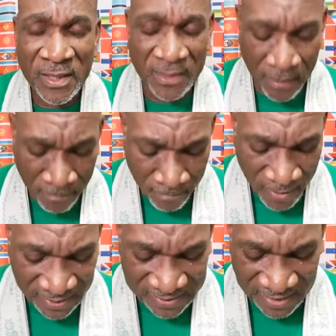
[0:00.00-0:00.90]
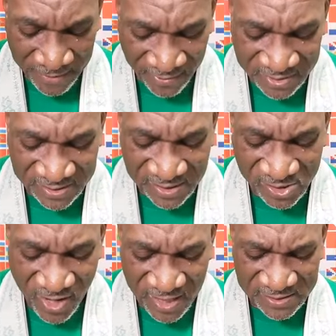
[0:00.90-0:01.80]
in the mighty name of
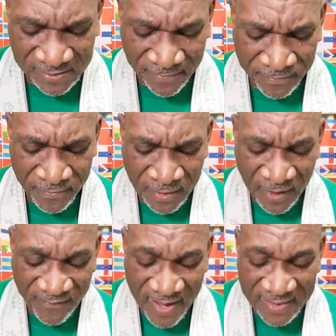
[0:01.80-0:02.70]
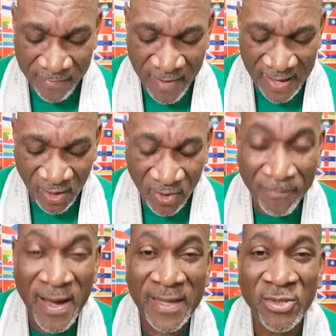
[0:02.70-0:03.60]
Jesus Christ. Father, by,
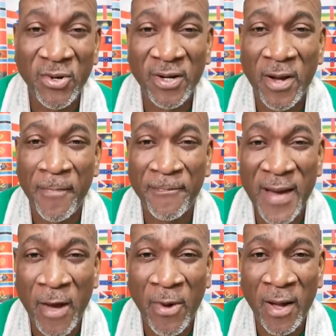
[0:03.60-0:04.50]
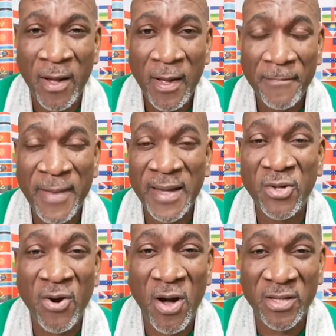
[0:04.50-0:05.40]
by your power, by
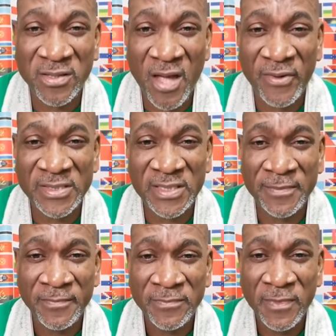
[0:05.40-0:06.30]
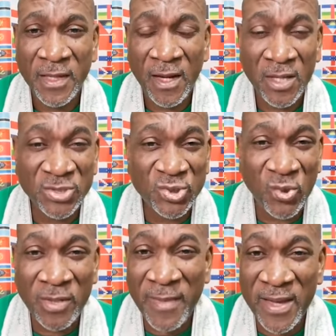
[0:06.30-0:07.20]
your authority,
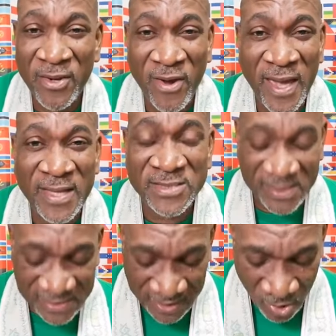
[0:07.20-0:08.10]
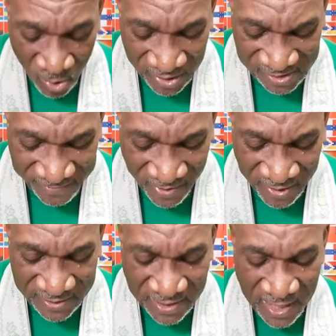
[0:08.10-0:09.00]
controlled by your angels and the Holy
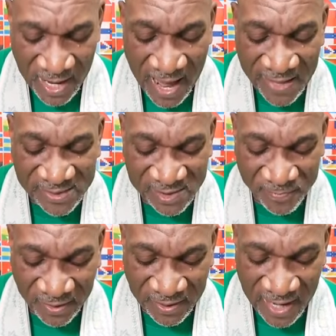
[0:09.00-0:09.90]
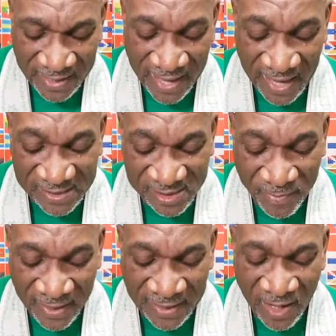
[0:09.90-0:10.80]
Spirit. I speak an
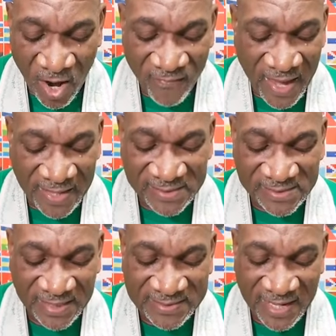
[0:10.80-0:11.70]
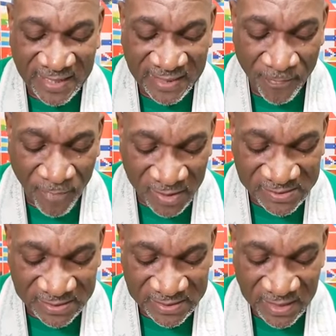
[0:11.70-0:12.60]
expelling of any satanic
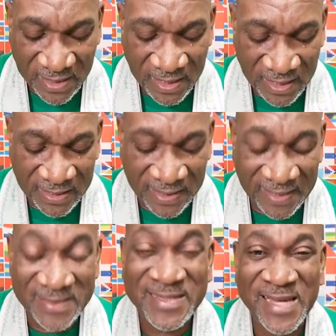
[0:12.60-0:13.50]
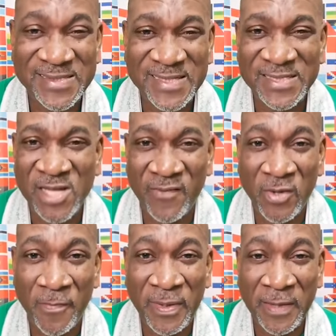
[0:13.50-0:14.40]
deposit in the intestines of
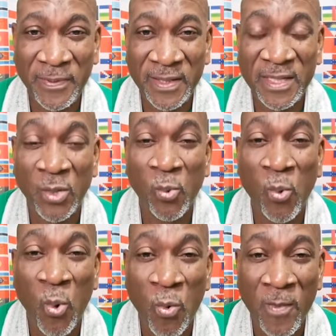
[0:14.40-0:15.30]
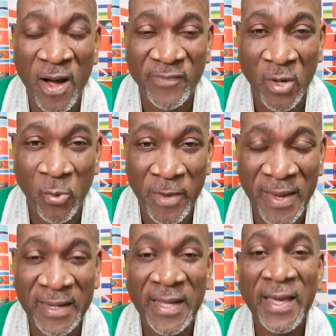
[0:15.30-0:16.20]
your people, in the womb of your
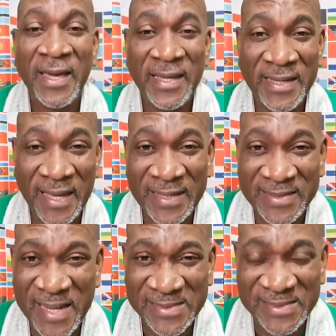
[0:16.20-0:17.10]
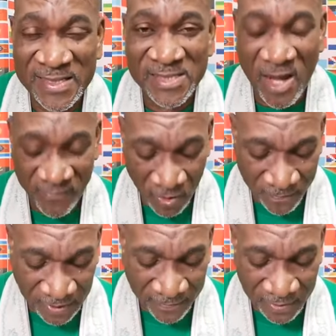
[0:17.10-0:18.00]
women, in the intestines of your
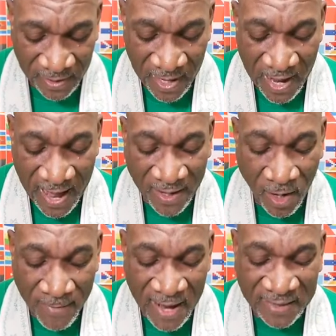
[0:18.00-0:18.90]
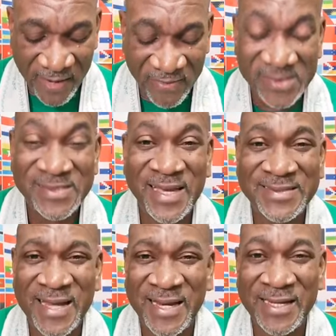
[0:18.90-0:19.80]
people. I command every
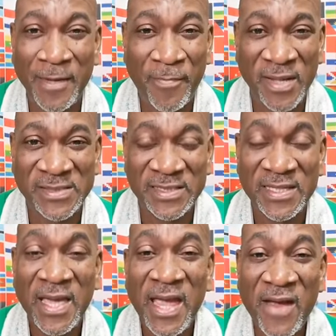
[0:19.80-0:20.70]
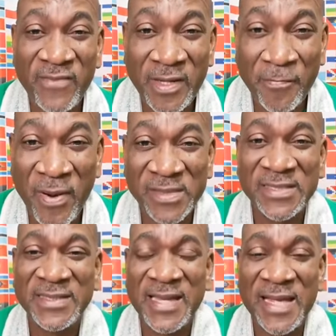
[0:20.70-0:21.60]
satanic deposit, every
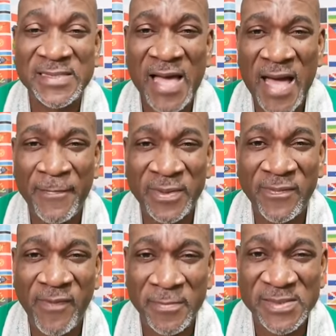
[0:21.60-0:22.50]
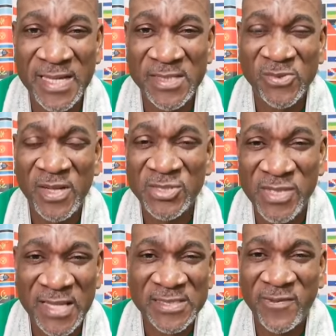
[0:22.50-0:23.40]
deposit that has happened from sexual
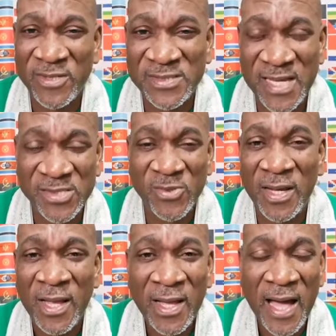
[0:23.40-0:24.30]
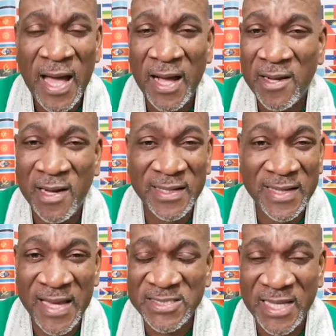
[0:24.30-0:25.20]
transfer, sexual uh,
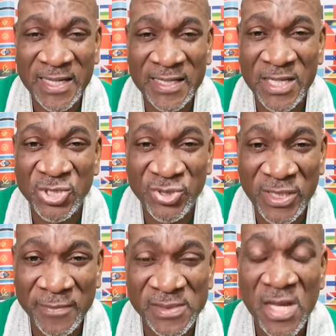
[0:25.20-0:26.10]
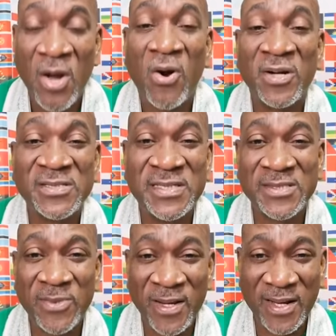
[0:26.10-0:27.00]
connection in the dreams, or
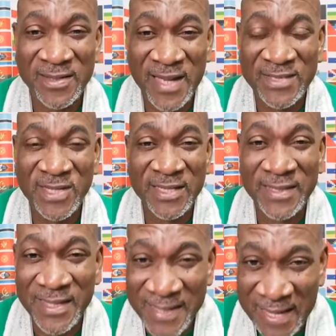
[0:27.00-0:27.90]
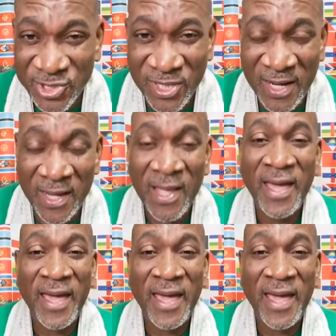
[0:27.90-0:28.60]
sexual connection in the natural,